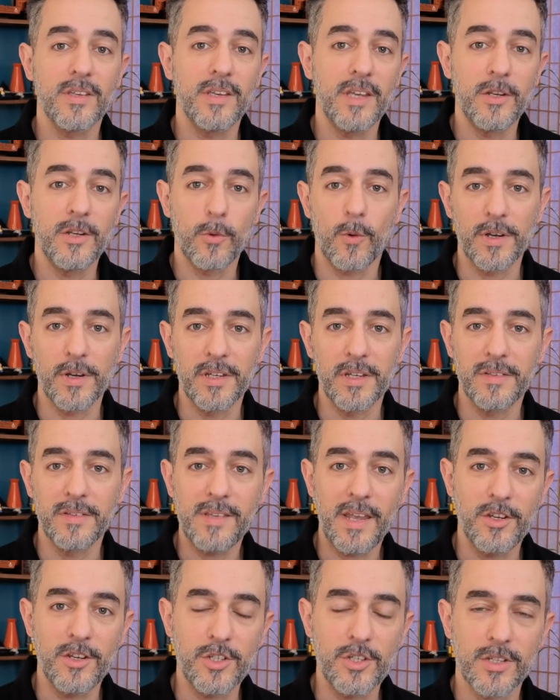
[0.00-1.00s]
and
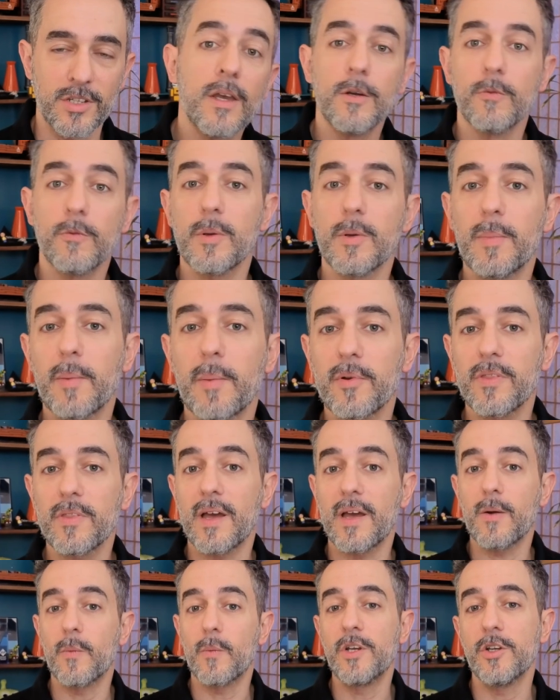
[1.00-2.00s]
orientation. Remember
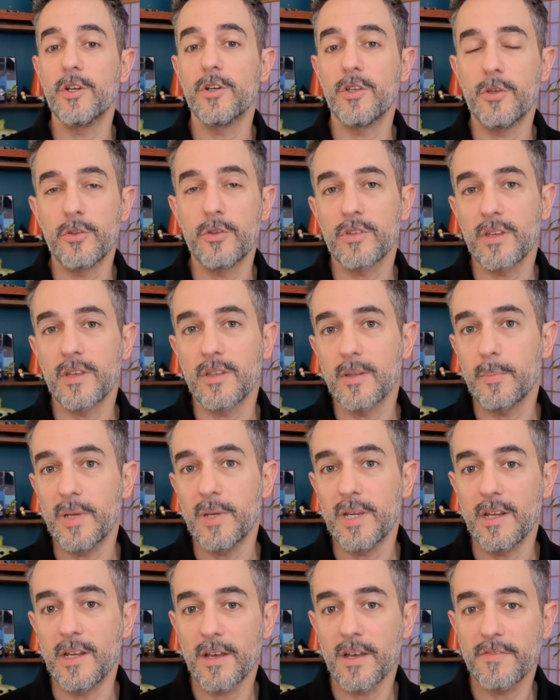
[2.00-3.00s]
that when you're using the
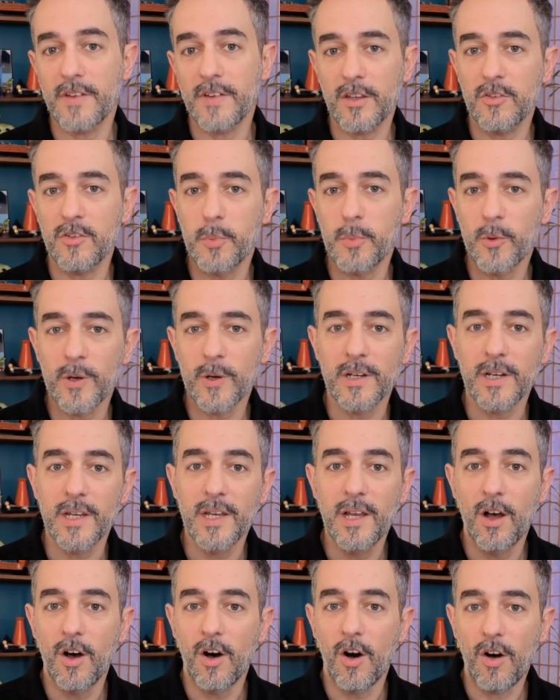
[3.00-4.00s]
PDF export,
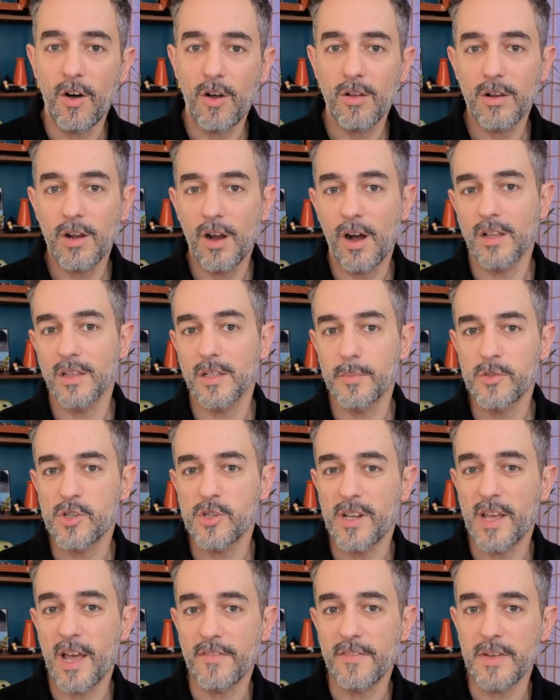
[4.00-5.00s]
all columns
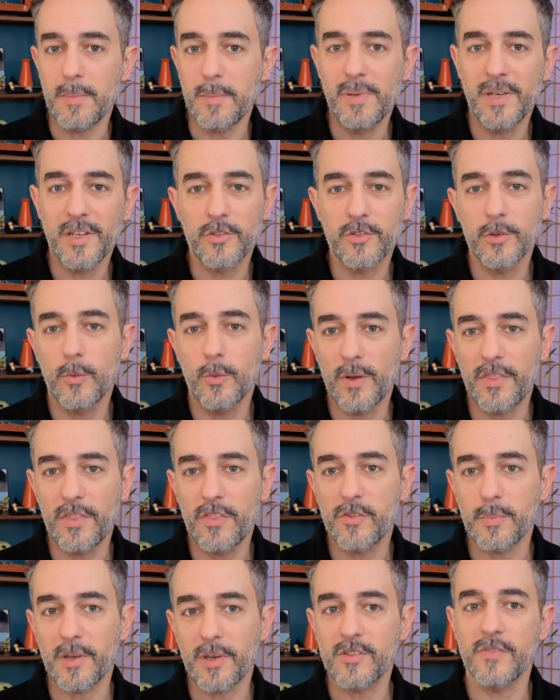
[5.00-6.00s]
should have a pixel width
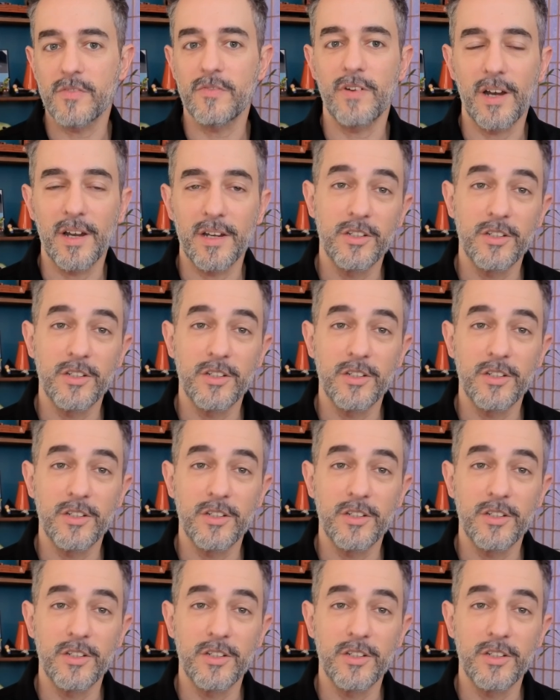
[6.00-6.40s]
specified